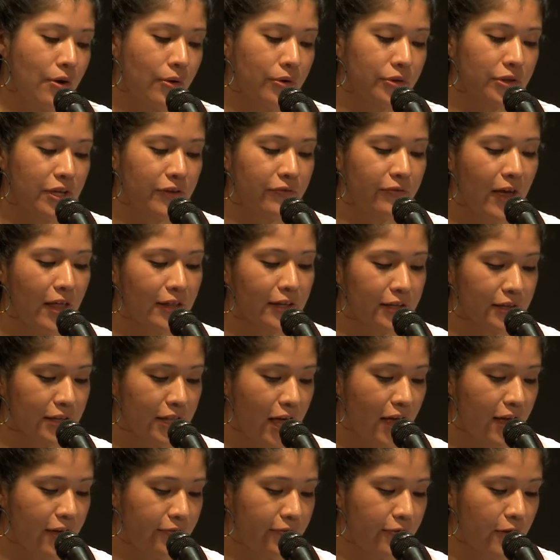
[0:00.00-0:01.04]
only fell in
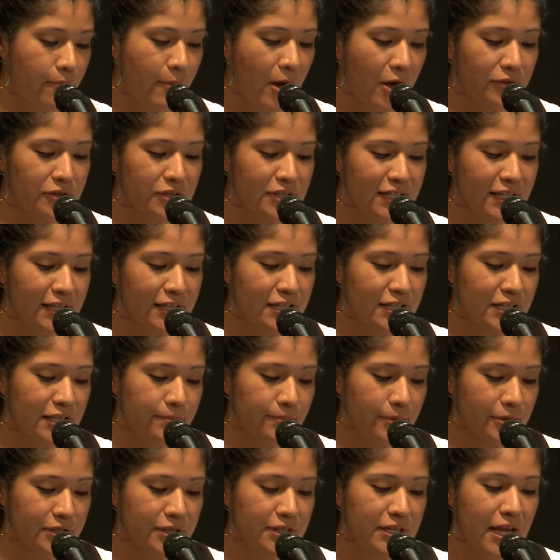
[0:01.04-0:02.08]
love about
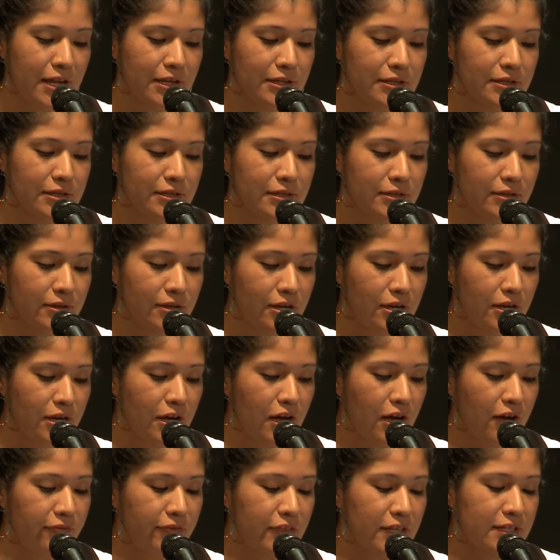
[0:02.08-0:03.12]
60%
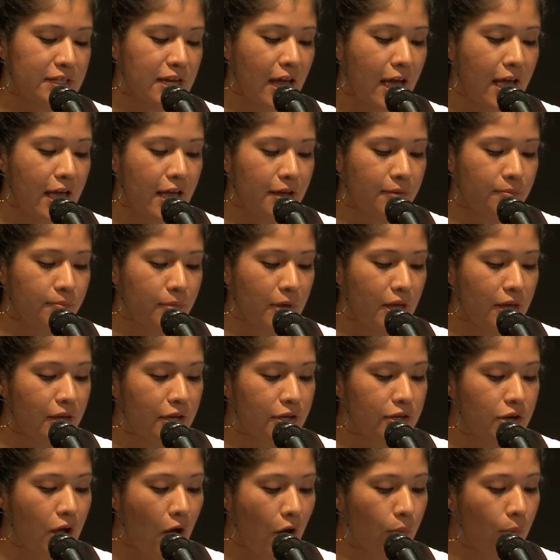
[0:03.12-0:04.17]
of the time,
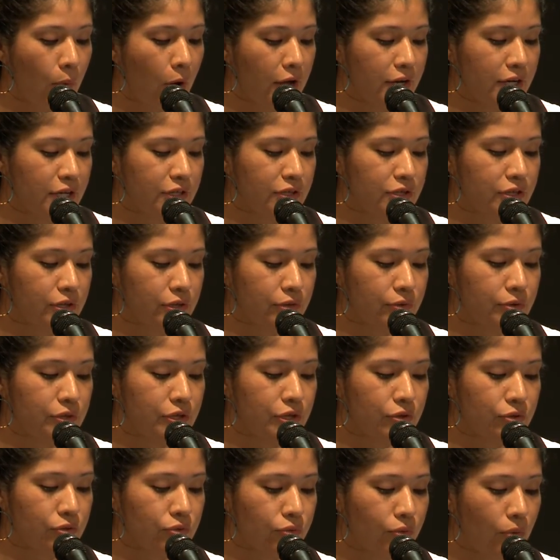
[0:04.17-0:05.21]
not wanting to lose
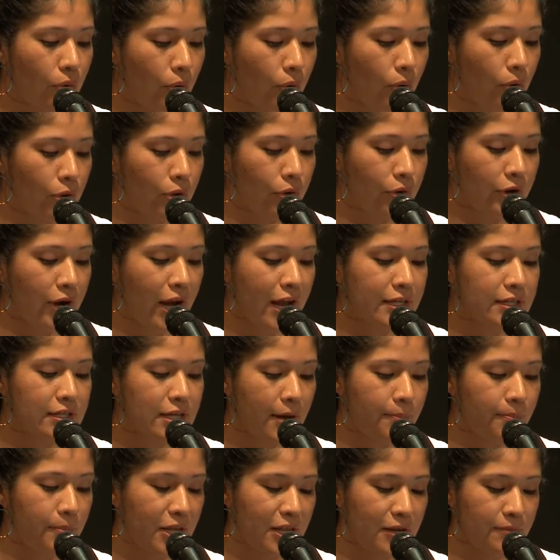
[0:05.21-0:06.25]
control or end
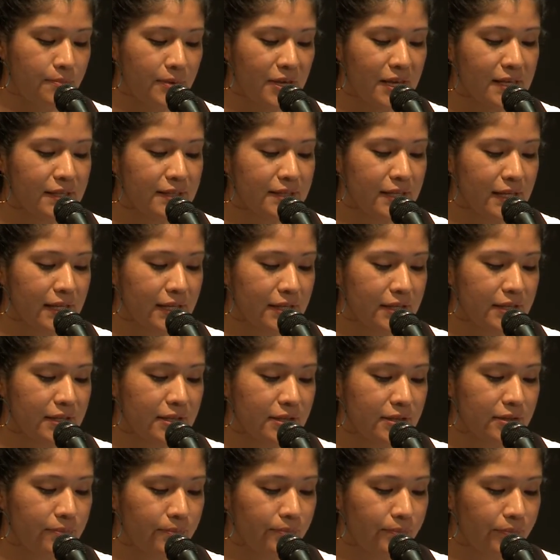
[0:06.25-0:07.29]
up in
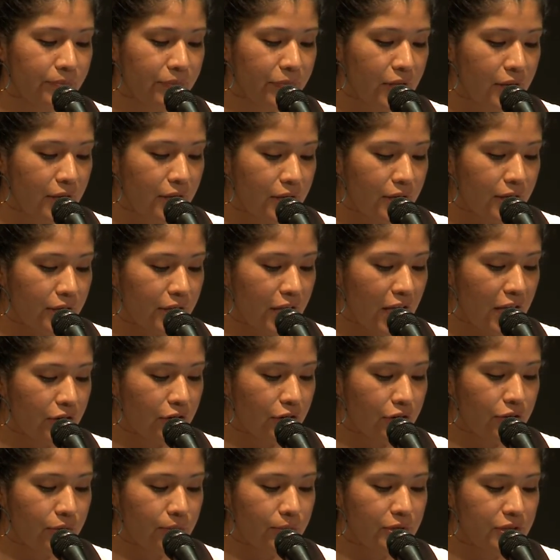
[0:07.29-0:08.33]
pieces. Later,
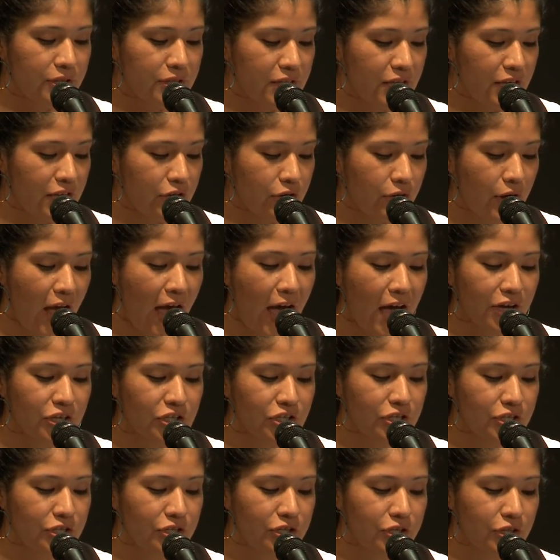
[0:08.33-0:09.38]
you will see your
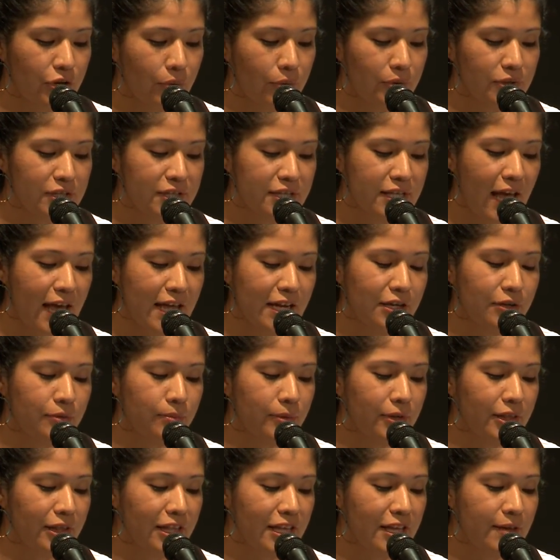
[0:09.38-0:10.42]
actions coincided
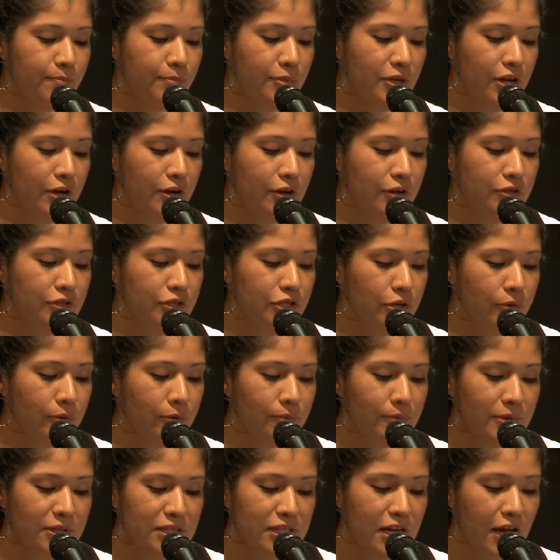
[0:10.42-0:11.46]
with leap years, though
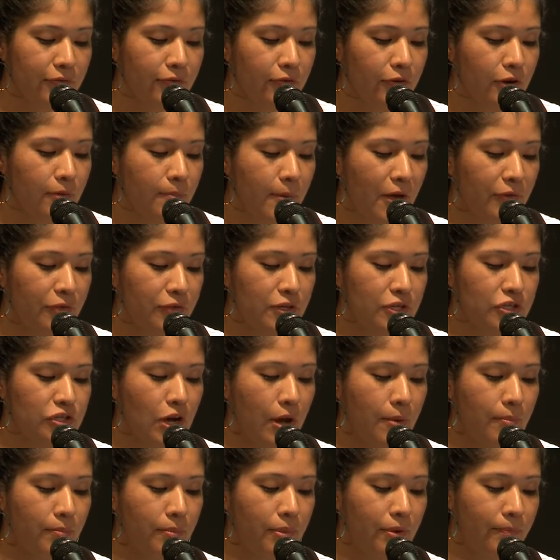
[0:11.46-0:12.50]
it was never about the
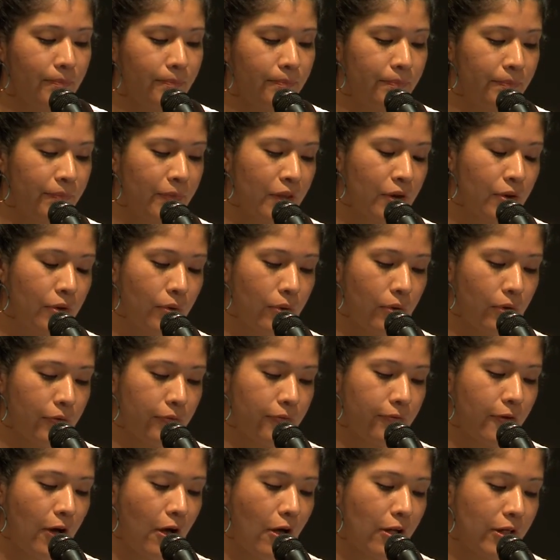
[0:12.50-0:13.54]
jump or
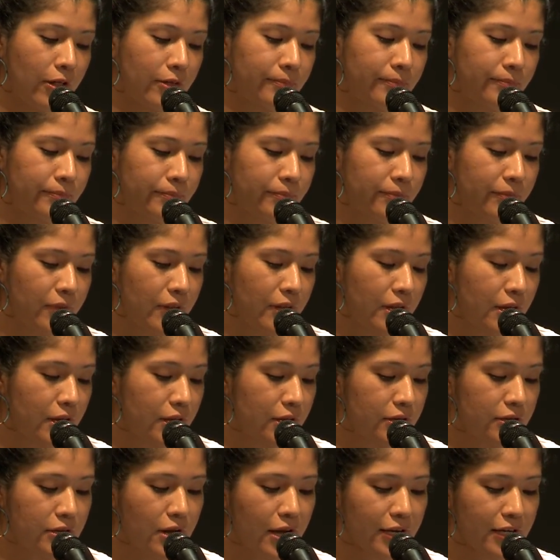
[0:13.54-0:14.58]
fall.
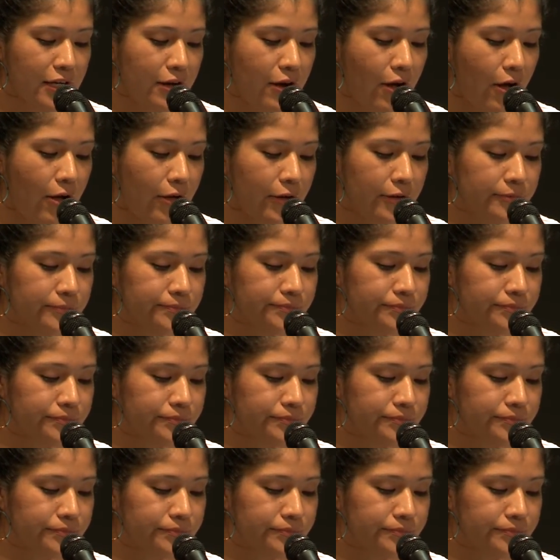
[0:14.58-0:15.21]
Not at all.